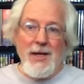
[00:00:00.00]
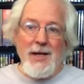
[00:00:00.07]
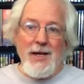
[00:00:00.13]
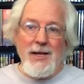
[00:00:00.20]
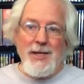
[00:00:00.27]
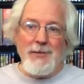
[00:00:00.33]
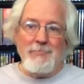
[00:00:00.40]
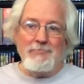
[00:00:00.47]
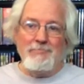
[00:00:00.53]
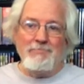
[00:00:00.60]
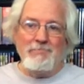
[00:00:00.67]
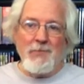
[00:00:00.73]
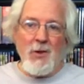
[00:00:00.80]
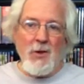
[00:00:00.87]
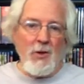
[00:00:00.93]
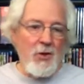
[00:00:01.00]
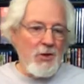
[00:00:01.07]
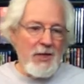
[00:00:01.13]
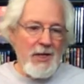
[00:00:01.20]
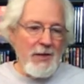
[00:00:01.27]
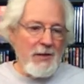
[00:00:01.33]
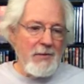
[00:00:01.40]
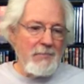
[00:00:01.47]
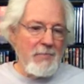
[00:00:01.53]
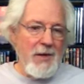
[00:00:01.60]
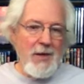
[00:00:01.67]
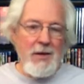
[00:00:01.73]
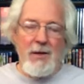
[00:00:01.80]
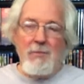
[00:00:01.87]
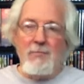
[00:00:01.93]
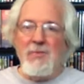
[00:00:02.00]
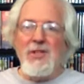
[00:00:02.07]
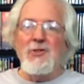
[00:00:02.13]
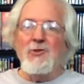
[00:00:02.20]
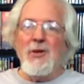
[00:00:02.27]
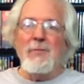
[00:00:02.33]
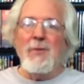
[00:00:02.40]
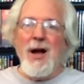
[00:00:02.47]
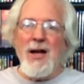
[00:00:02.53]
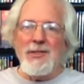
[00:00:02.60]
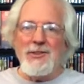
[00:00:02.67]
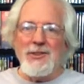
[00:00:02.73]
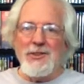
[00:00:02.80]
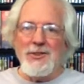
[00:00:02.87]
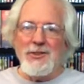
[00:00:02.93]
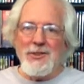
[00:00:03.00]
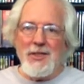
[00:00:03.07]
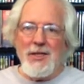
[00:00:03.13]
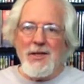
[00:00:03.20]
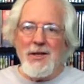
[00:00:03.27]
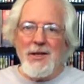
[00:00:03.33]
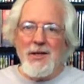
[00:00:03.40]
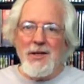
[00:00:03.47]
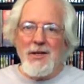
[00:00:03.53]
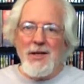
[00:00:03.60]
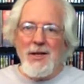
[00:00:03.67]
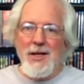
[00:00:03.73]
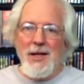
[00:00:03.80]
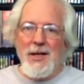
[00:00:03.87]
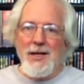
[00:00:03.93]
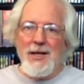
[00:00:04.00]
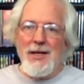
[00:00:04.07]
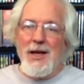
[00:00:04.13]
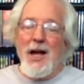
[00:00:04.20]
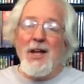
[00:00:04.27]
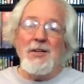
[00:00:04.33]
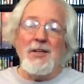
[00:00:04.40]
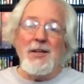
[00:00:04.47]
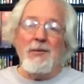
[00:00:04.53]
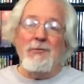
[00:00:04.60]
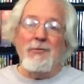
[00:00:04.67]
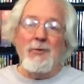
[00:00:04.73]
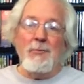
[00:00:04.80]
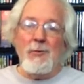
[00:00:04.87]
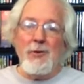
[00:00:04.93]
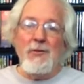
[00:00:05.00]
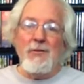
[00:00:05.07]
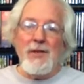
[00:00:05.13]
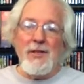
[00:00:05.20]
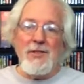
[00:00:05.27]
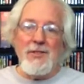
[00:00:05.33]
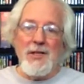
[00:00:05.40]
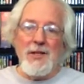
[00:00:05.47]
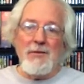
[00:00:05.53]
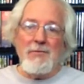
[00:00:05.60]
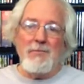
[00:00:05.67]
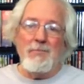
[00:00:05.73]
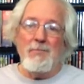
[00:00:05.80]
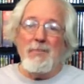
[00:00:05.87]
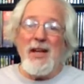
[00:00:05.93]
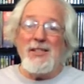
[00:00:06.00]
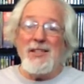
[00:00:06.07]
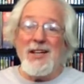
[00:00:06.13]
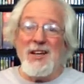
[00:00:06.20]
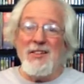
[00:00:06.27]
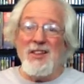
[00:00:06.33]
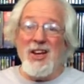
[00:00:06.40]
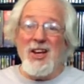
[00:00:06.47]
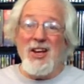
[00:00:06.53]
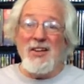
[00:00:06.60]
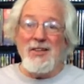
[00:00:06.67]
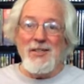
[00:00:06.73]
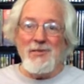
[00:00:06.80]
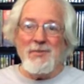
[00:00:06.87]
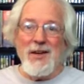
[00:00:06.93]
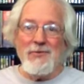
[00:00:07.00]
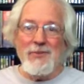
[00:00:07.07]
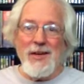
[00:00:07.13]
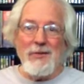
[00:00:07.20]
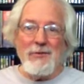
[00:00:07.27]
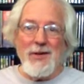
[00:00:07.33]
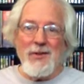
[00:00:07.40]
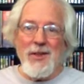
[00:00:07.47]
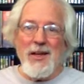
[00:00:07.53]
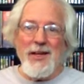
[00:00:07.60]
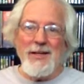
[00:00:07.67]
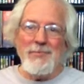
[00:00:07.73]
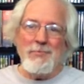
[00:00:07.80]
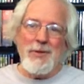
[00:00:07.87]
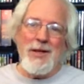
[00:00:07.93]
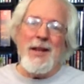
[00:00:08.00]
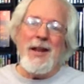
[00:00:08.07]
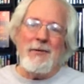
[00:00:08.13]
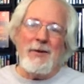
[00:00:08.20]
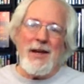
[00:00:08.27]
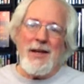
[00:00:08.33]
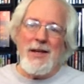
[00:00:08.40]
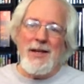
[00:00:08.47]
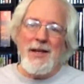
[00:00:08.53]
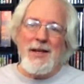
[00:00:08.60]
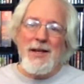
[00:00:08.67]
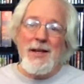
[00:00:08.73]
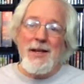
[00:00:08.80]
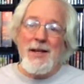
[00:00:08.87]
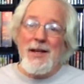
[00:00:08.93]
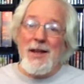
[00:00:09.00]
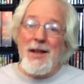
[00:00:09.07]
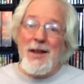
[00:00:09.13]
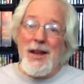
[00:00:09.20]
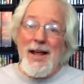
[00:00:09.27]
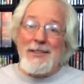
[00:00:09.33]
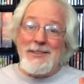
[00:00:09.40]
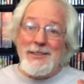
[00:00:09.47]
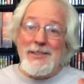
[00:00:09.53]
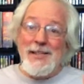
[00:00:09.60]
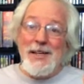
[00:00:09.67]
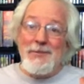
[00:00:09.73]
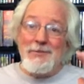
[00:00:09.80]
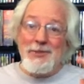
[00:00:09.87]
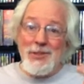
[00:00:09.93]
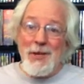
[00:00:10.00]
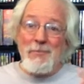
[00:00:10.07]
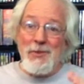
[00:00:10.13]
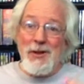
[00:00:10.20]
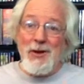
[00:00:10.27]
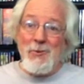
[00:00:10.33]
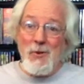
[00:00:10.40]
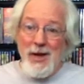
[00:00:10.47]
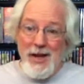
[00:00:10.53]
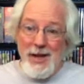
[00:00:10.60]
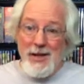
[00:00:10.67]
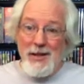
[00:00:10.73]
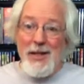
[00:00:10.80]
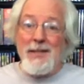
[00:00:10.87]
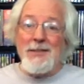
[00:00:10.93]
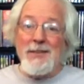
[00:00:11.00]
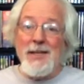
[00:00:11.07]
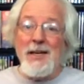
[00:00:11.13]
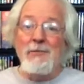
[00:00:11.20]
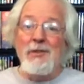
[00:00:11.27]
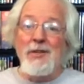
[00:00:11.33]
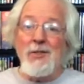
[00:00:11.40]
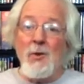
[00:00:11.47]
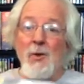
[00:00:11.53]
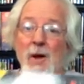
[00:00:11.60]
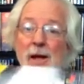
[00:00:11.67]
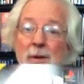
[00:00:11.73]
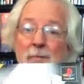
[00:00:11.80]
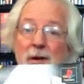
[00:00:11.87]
looking in mystery boxes and hunting for movies. And basically the hunt is my favorite thing. But anyway, let's give something away. Let's give this away